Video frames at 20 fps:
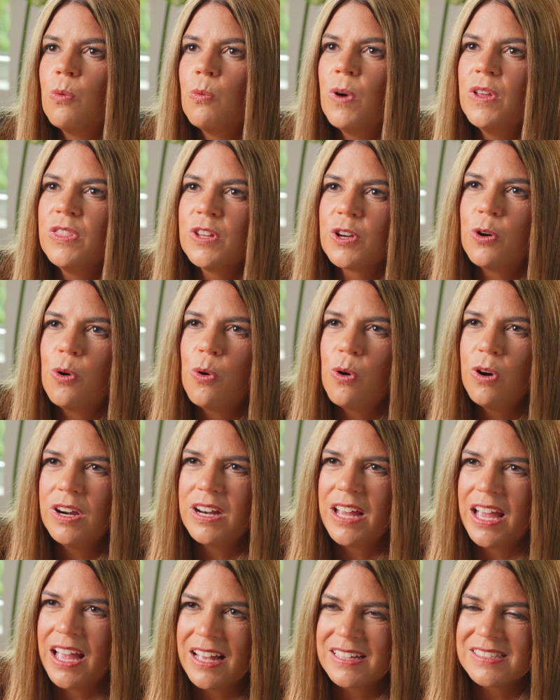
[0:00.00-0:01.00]
When the
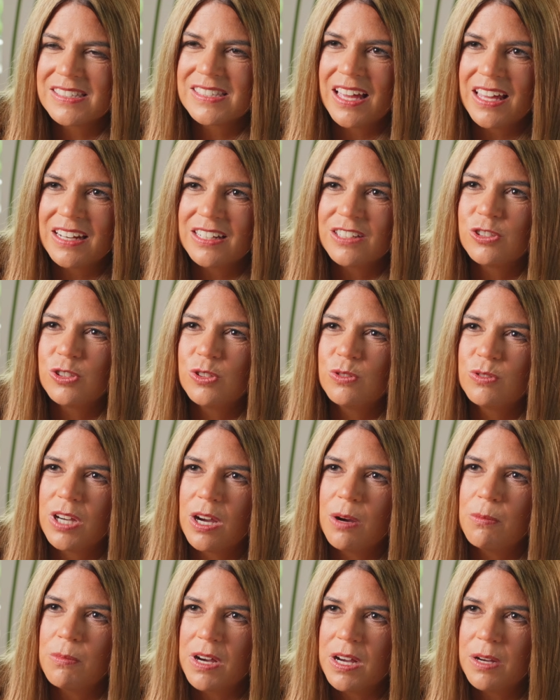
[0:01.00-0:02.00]
court has that issue
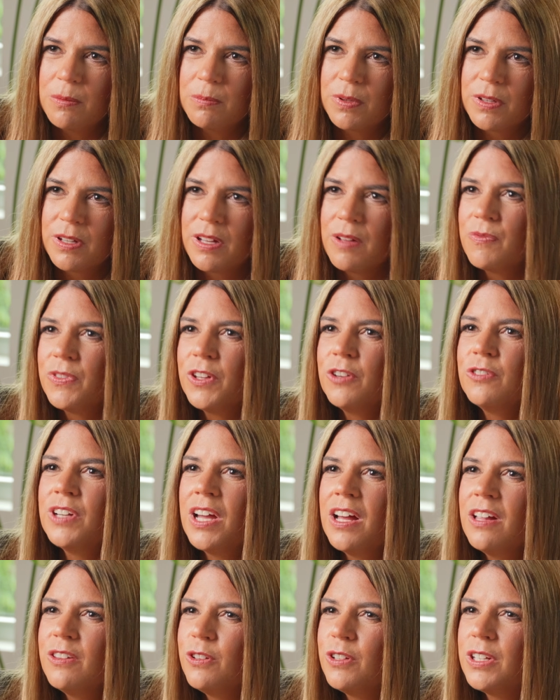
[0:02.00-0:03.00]
come up, they're
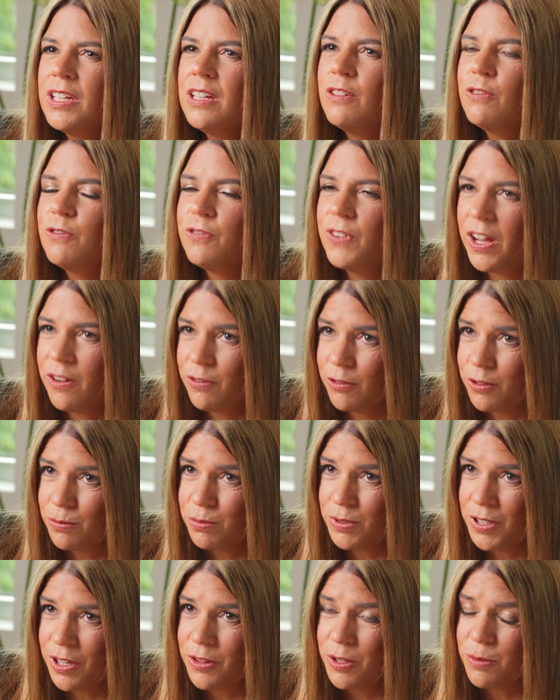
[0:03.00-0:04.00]
not looking
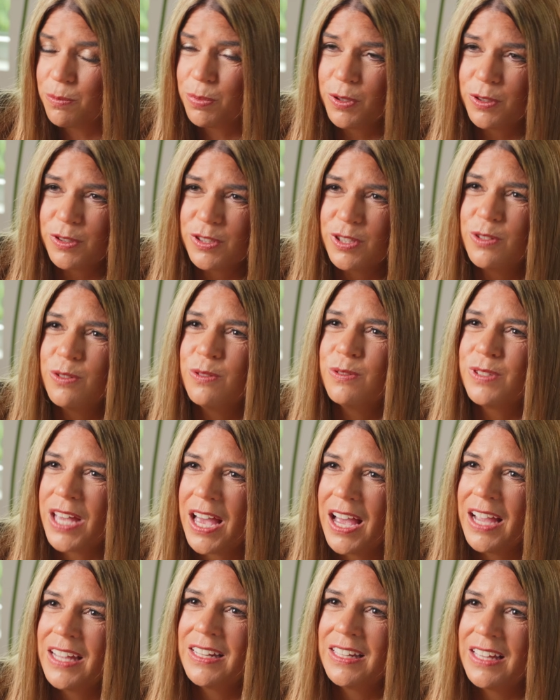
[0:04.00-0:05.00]
favorably on the person who's
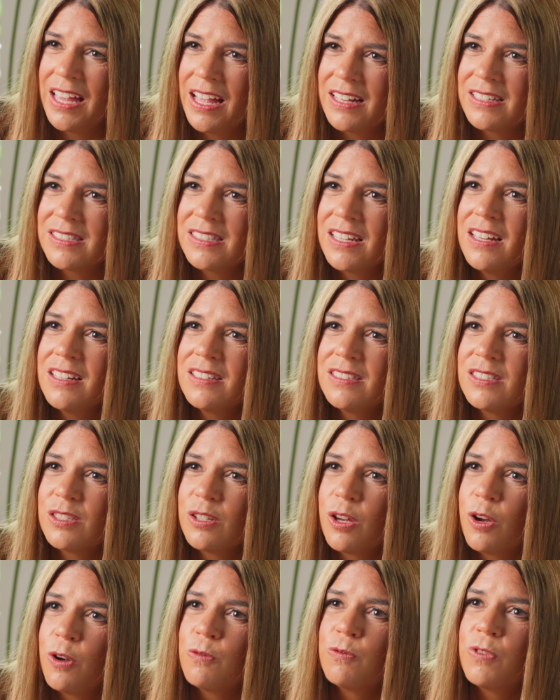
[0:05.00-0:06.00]
hiding
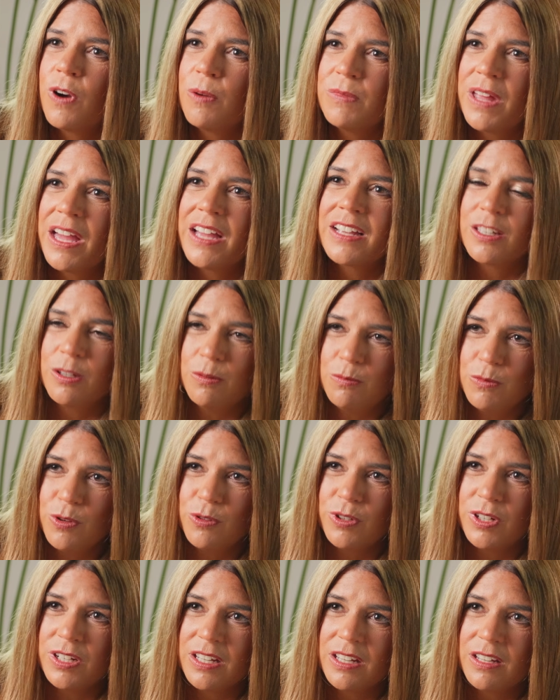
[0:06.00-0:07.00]
assets from that
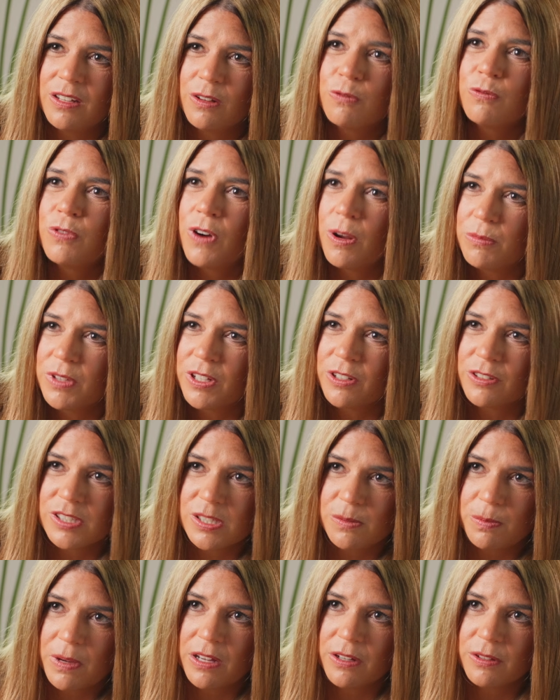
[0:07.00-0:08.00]
community, from their
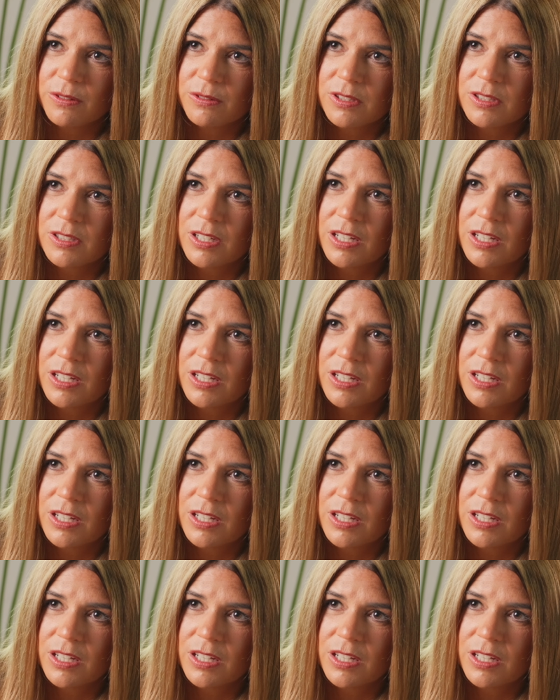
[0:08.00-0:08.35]
spouse.